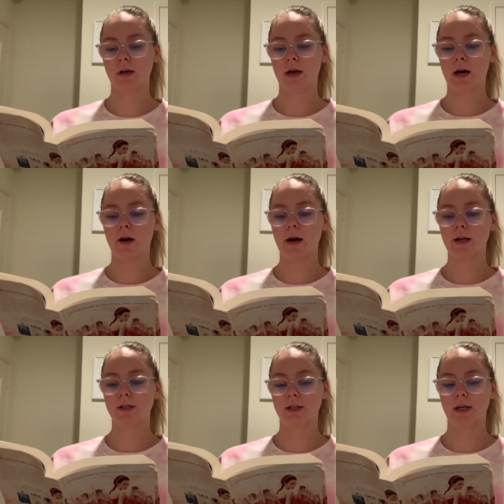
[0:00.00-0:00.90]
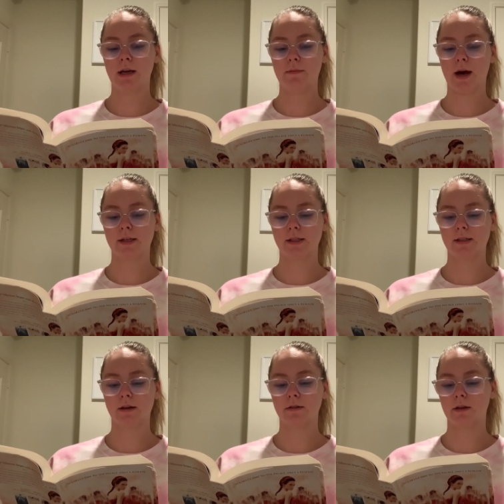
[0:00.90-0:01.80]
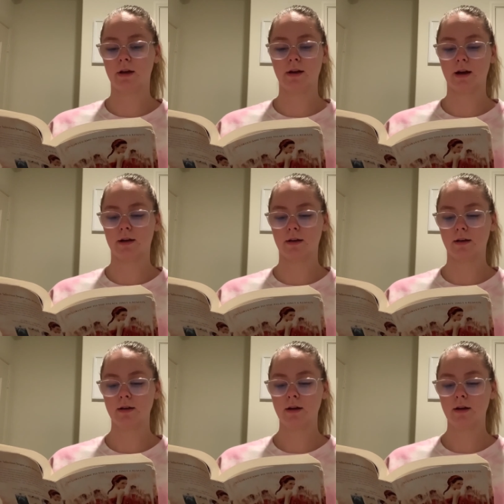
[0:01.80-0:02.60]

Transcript: How had she and Maxon suddenly connected?